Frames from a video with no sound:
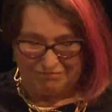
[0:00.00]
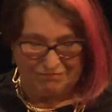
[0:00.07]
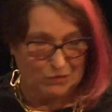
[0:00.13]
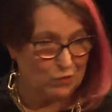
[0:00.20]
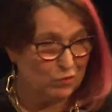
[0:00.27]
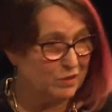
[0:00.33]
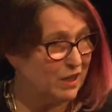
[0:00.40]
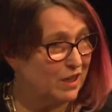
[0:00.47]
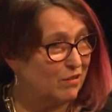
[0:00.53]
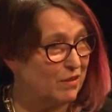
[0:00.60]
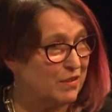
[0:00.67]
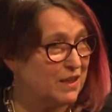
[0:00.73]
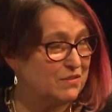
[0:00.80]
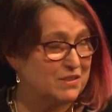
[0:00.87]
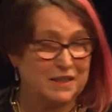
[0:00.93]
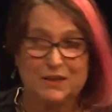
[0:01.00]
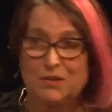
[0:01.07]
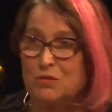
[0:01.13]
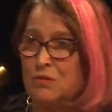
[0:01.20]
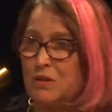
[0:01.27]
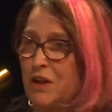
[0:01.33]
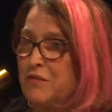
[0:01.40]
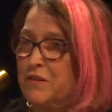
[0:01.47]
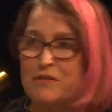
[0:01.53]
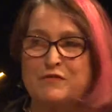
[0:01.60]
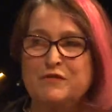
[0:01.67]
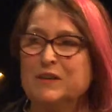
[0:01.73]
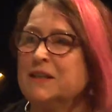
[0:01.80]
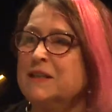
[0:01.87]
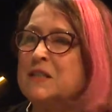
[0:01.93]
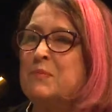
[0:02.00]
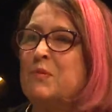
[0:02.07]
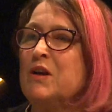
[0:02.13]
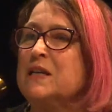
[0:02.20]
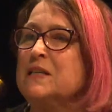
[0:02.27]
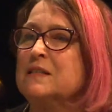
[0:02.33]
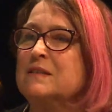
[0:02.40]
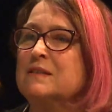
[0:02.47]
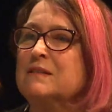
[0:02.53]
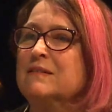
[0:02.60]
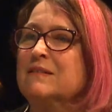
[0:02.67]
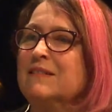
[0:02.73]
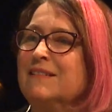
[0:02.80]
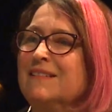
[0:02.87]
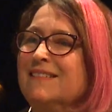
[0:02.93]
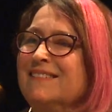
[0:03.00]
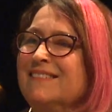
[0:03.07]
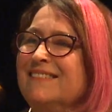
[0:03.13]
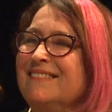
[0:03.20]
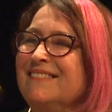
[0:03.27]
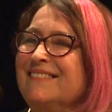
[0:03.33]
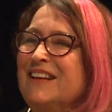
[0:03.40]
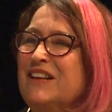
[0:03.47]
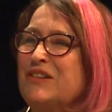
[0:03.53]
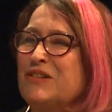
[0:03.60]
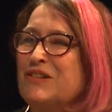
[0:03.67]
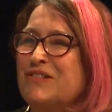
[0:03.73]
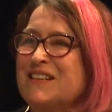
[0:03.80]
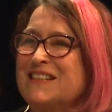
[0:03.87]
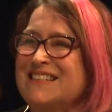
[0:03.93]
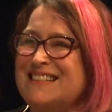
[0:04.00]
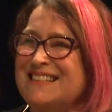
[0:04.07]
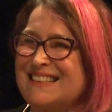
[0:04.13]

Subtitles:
Oh no, I think I've said it all. I feel fully expressed. Thank you, Chris.